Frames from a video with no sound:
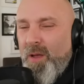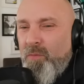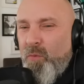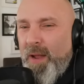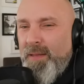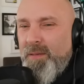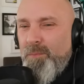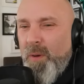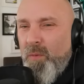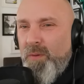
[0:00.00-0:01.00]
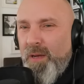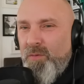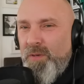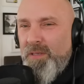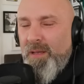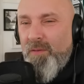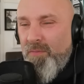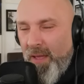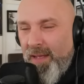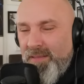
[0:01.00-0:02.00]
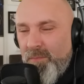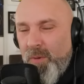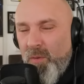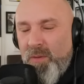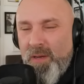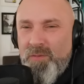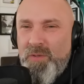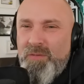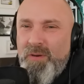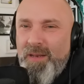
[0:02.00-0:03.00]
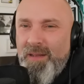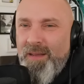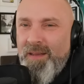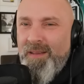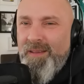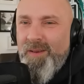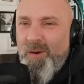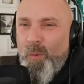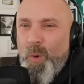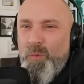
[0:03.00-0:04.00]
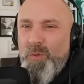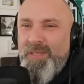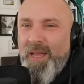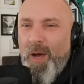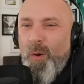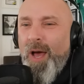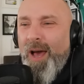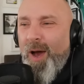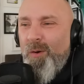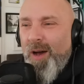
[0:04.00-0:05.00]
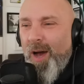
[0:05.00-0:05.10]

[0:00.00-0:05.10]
you have France in both countries, uh, fans in both countries, right? Yeah. Or yeah, what yeah. would you say? How how